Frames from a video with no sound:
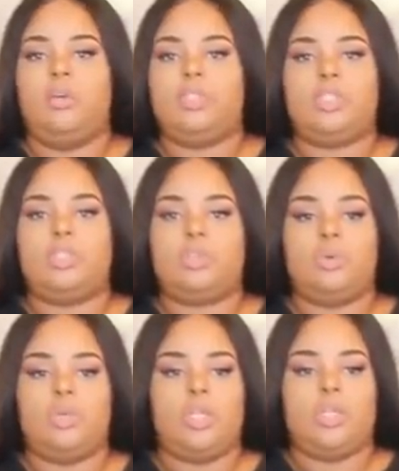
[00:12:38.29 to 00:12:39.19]
going to the
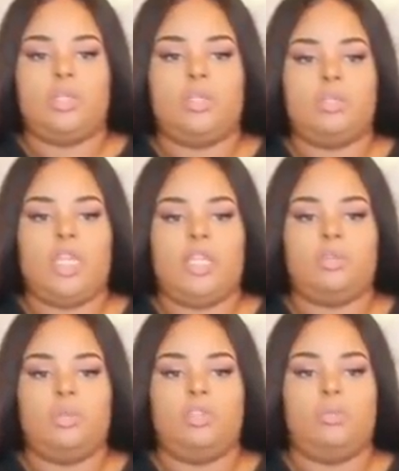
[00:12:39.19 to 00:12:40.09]
store,
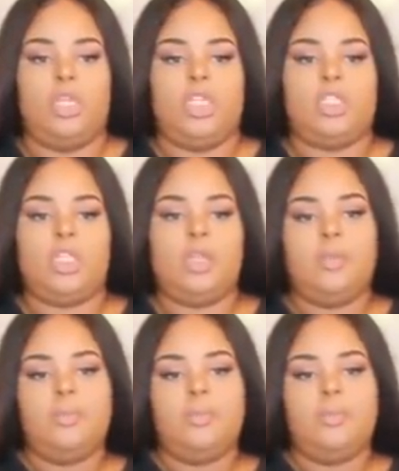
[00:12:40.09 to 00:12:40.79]
not doing too much.